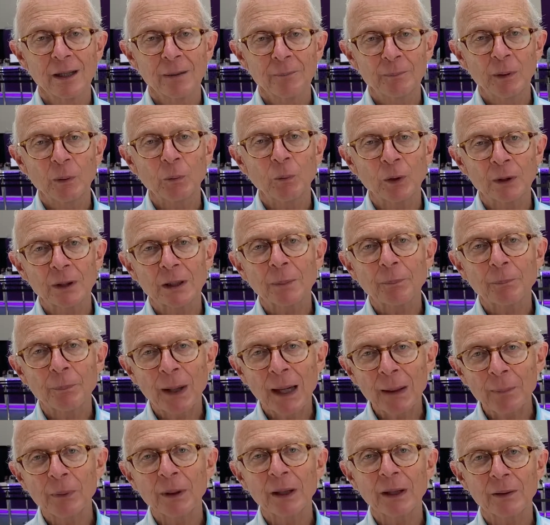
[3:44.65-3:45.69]
but what the
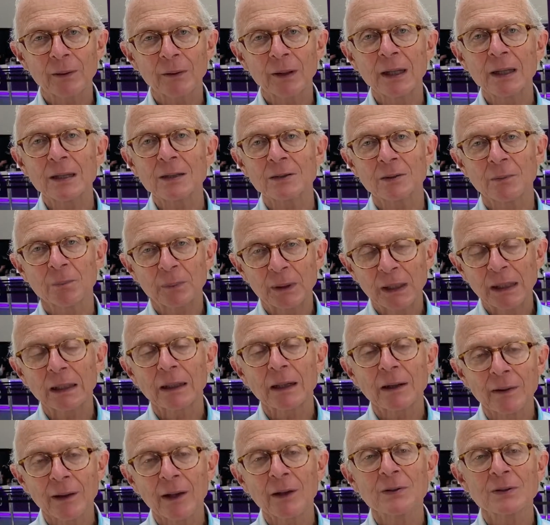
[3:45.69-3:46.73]
public thinks, particularly
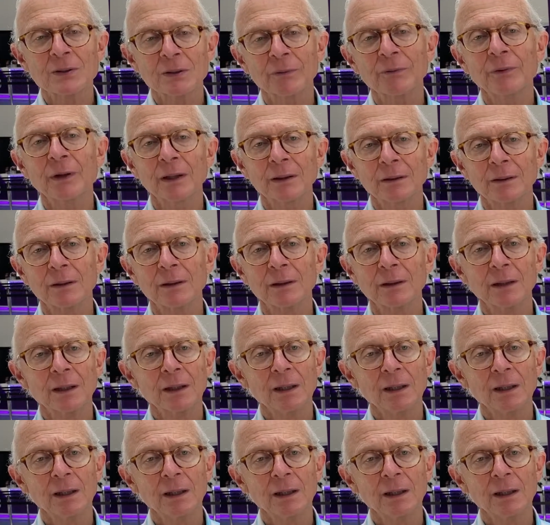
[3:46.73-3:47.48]
those affected.